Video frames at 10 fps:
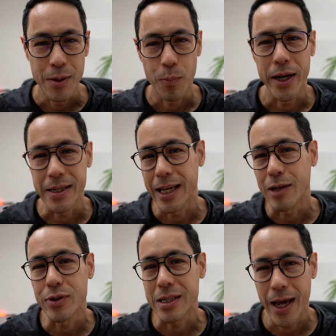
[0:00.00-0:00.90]
by
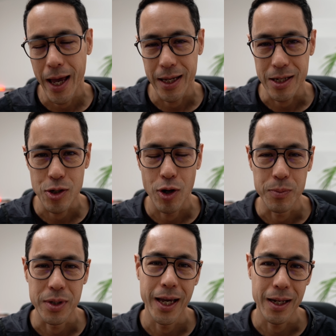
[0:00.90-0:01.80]
David and
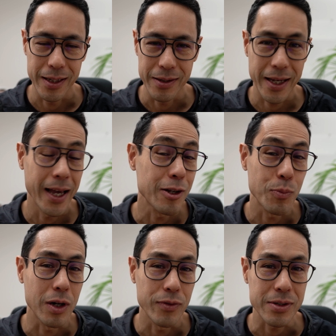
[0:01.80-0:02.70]
Tom Kelley, the Kelley
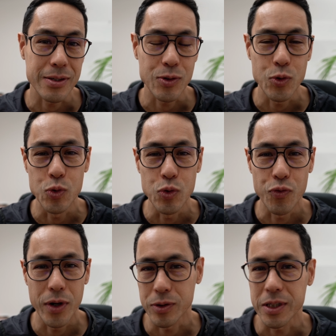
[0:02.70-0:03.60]
brothers who
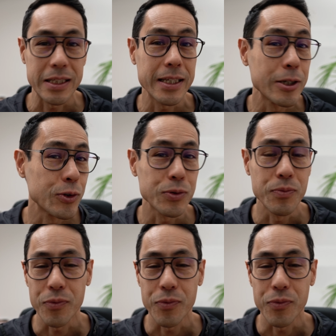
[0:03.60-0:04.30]
founded IDEO,